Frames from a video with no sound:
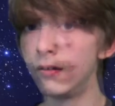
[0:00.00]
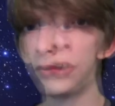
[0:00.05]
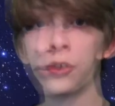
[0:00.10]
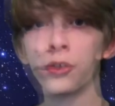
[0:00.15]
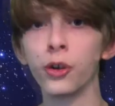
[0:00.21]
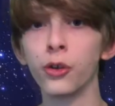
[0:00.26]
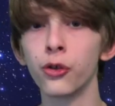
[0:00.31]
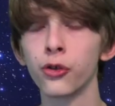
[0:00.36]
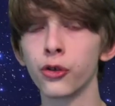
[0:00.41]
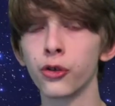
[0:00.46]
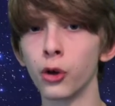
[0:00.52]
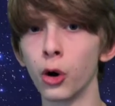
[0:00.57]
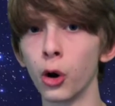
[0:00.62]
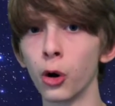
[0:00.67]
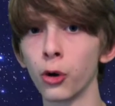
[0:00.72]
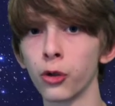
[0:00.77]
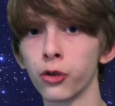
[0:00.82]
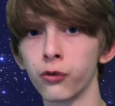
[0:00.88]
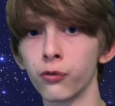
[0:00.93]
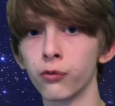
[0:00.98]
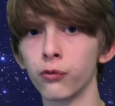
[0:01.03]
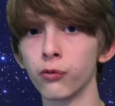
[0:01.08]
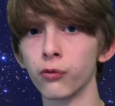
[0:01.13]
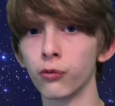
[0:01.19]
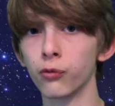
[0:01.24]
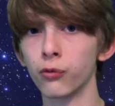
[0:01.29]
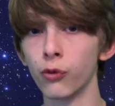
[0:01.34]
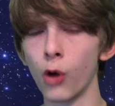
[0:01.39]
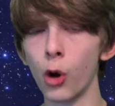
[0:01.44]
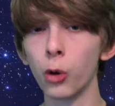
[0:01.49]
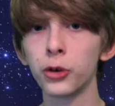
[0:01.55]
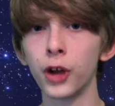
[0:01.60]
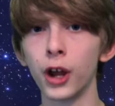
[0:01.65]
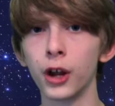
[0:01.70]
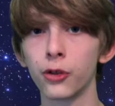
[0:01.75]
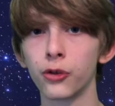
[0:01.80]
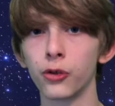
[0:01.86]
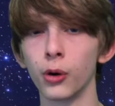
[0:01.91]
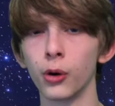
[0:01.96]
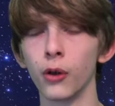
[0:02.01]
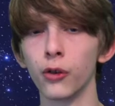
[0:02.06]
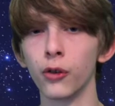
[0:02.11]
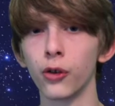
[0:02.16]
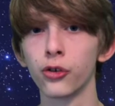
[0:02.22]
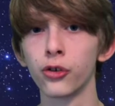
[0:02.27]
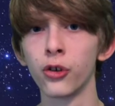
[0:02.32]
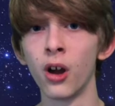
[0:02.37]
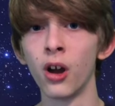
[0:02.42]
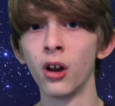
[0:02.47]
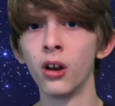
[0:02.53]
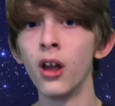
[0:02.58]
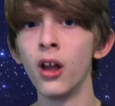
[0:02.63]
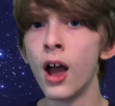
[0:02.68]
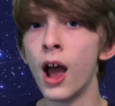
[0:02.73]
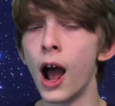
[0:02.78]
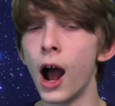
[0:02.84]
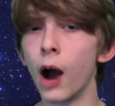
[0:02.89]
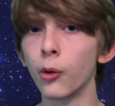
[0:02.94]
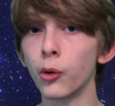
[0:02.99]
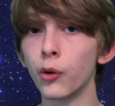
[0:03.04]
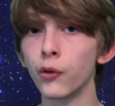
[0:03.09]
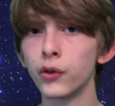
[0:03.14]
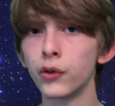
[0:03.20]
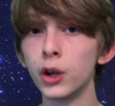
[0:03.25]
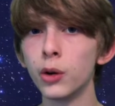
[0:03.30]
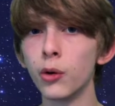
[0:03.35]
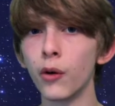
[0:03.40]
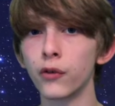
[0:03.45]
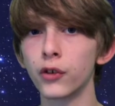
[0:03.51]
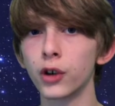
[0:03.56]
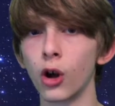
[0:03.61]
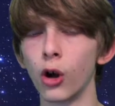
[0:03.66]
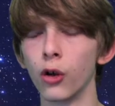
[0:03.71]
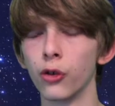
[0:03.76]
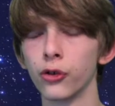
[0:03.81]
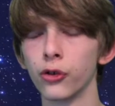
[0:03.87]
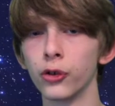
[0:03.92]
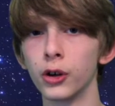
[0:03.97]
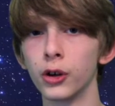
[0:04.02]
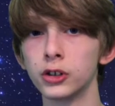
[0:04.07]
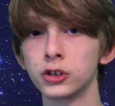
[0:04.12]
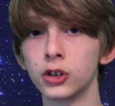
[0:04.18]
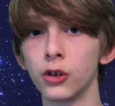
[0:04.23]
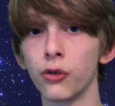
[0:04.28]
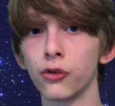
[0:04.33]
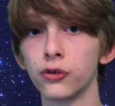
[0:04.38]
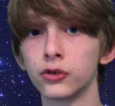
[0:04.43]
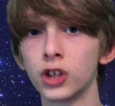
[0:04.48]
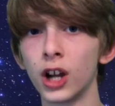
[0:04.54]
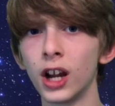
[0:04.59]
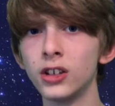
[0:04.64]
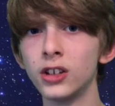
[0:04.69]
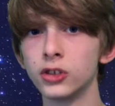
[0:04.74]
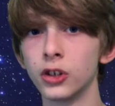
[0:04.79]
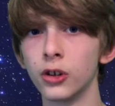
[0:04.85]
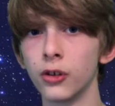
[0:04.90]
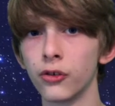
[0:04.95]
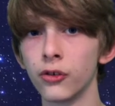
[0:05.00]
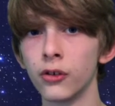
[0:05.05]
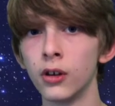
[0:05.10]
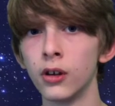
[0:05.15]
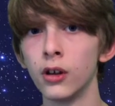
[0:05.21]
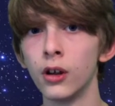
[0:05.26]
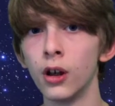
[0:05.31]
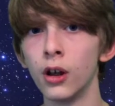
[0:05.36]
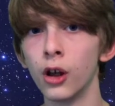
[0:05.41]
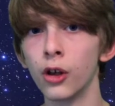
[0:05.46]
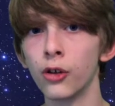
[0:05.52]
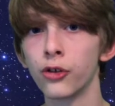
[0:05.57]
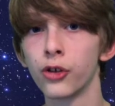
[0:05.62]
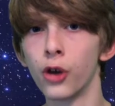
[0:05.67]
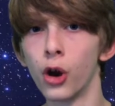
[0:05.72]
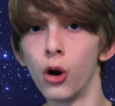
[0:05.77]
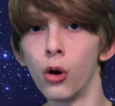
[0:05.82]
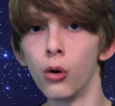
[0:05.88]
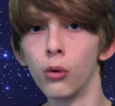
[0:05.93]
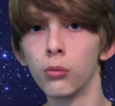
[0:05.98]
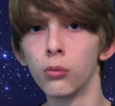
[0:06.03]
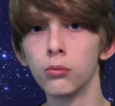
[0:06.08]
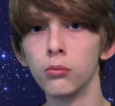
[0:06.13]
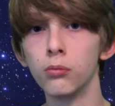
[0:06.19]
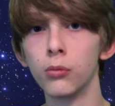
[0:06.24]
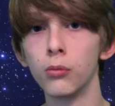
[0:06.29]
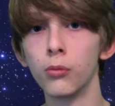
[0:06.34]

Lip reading: Since Earth rotates around the sun, our view of the constellations changes. So,